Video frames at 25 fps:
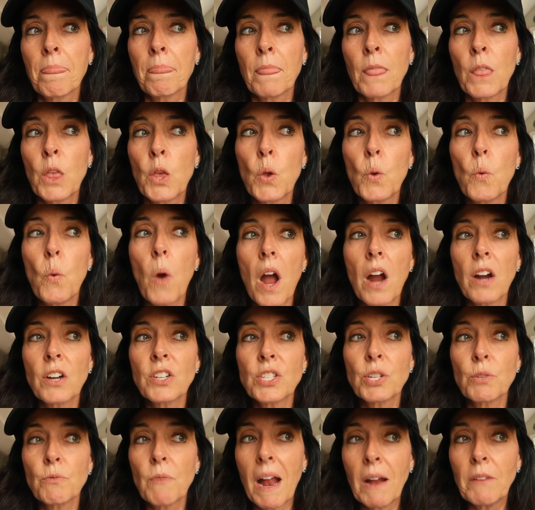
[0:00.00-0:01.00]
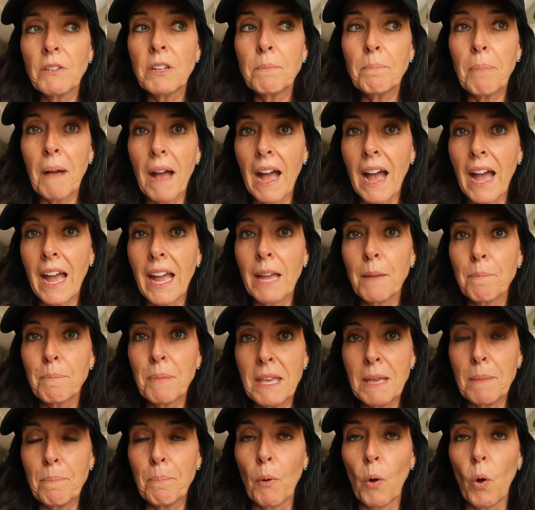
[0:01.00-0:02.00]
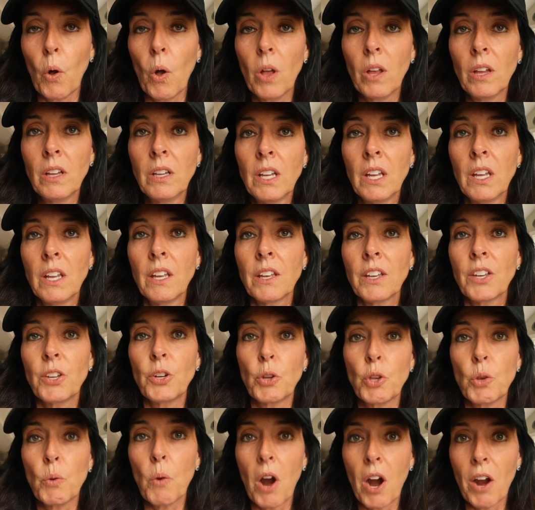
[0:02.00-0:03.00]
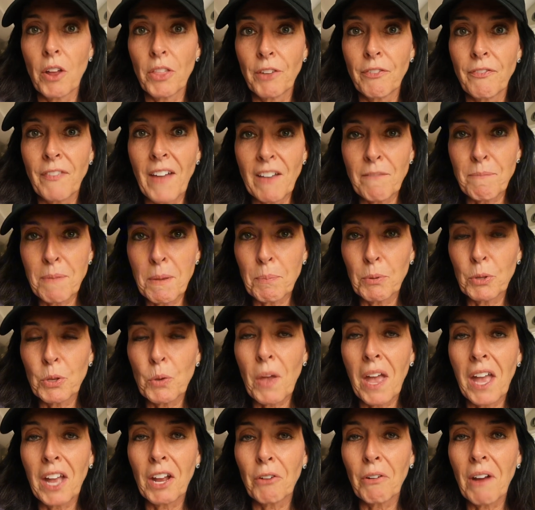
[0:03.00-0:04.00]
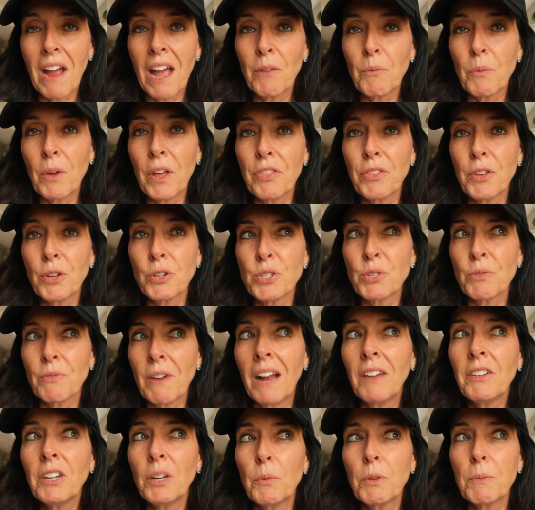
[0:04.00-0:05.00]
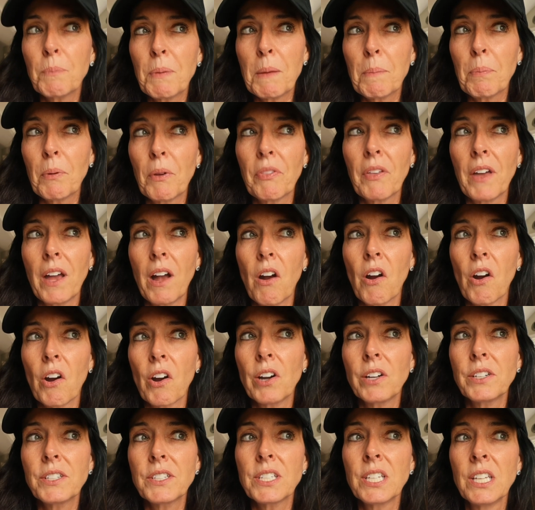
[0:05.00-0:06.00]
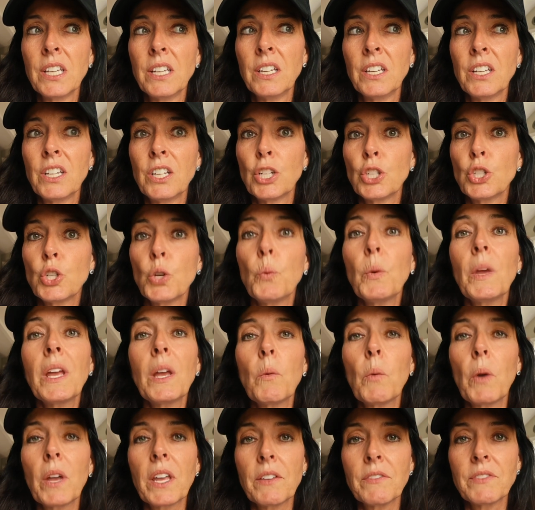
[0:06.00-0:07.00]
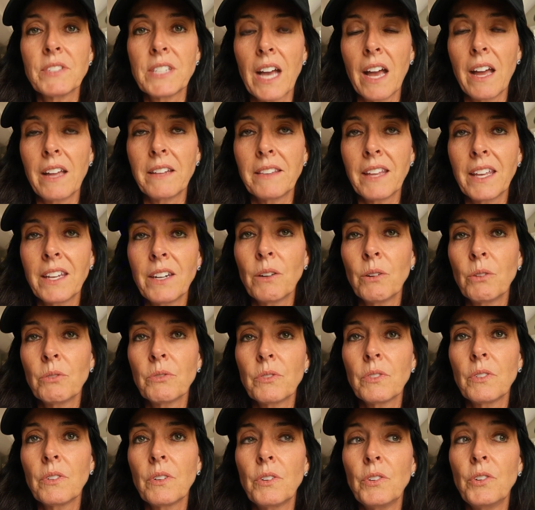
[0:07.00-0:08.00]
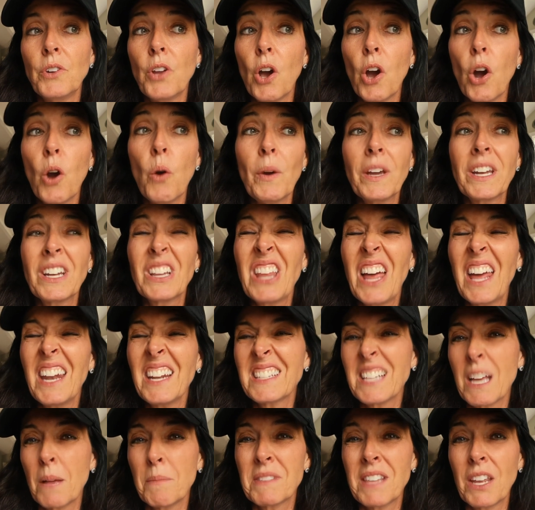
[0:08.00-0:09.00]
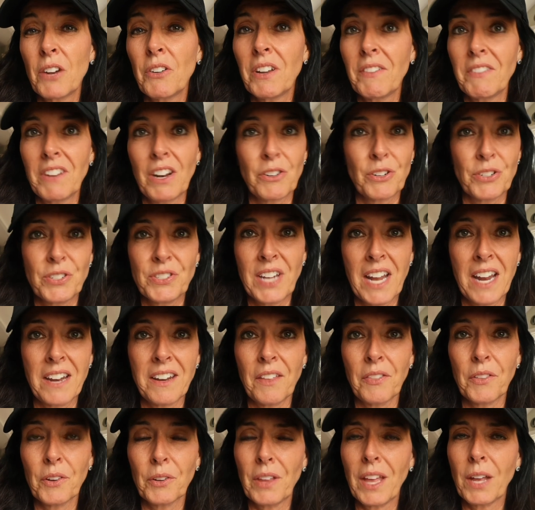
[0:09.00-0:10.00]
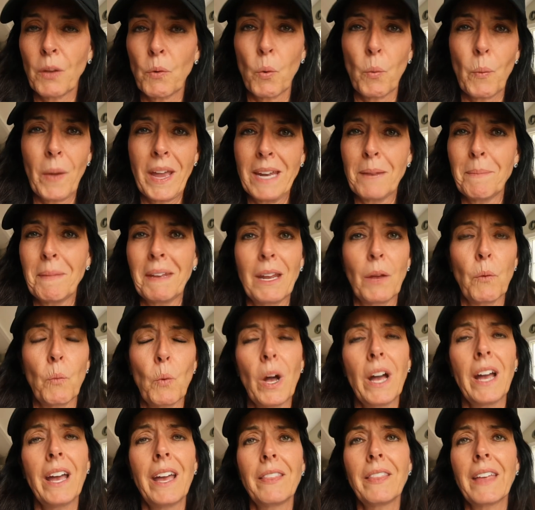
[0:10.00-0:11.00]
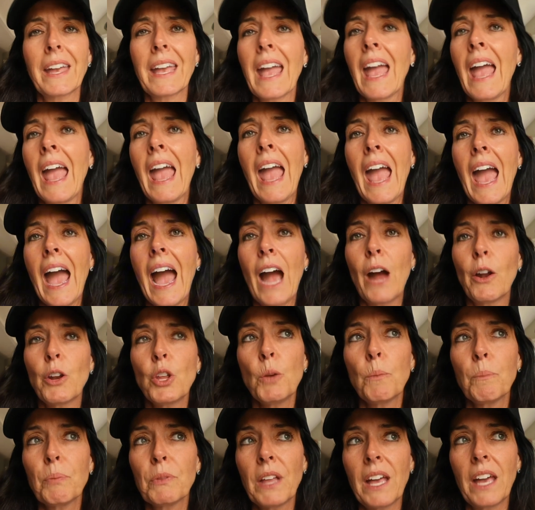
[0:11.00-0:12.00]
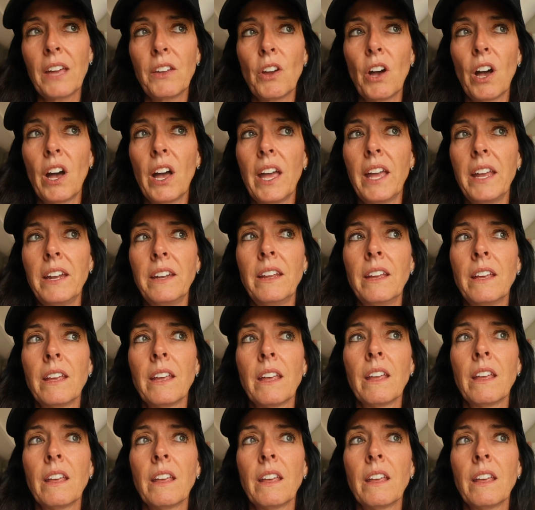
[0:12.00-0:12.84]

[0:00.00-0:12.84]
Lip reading: you are surrounded by people, you know, you are the 5 people you hang around with, you're surrounded with people that aren't doing what you've done. They don't know, and a lot of times they don't even understand it. They're like, well, wait a minute, what? Like, how do you plan on,